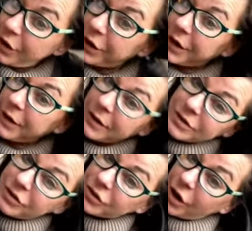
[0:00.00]
none,
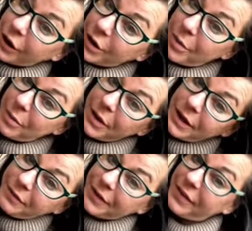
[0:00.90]
unless it's talking about
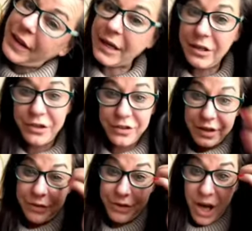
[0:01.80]
me. And then he just,
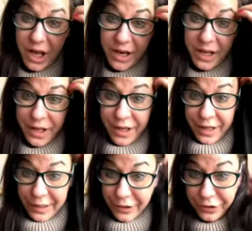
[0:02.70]
if not,
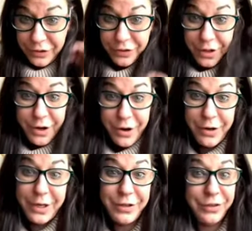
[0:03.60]
he just sits there
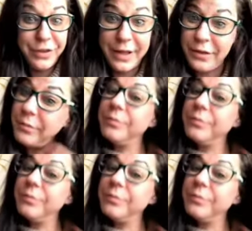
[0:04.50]
and he just like,